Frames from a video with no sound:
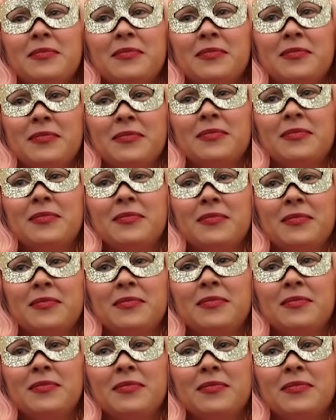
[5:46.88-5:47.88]

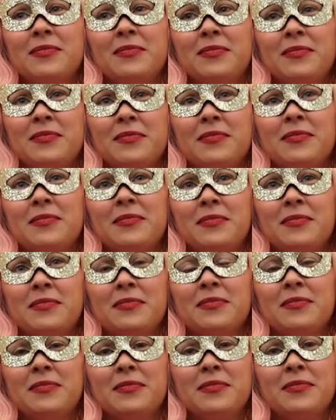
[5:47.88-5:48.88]

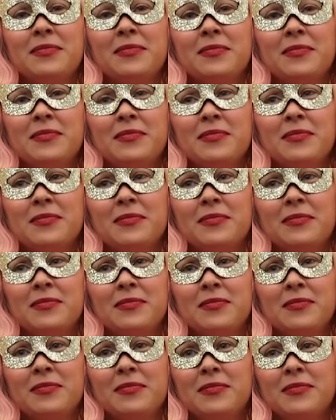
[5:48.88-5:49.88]

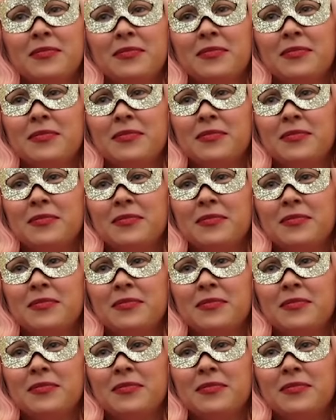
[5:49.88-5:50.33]
This person isn't speaking.